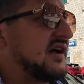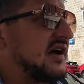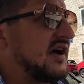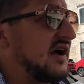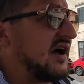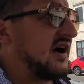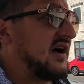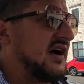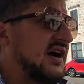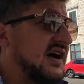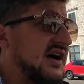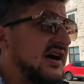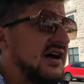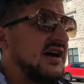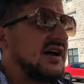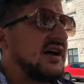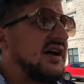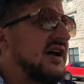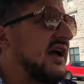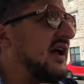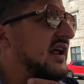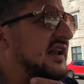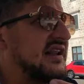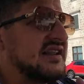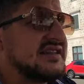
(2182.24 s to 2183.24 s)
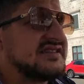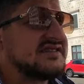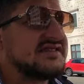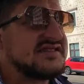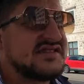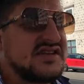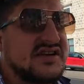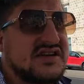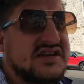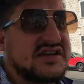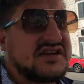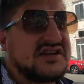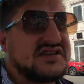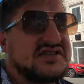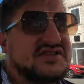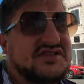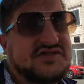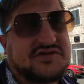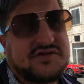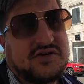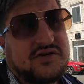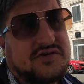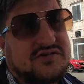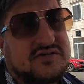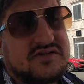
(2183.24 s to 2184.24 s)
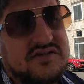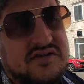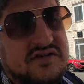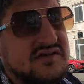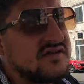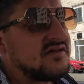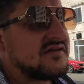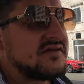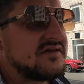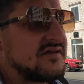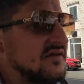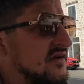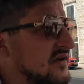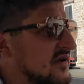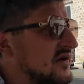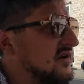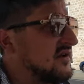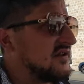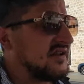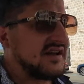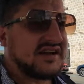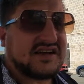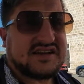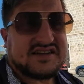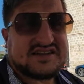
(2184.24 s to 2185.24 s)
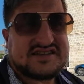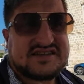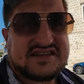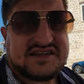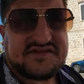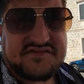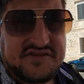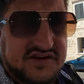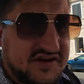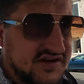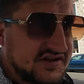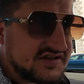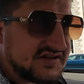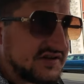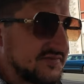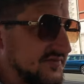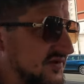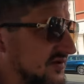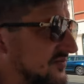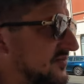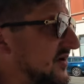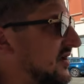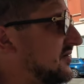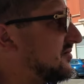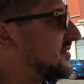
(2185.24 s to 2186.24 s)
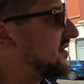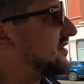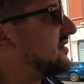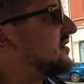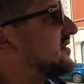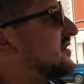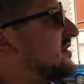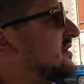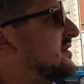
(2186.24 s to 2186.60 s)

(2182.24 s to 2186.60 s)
And it's stuck in his throat, like a sliver or something maybe.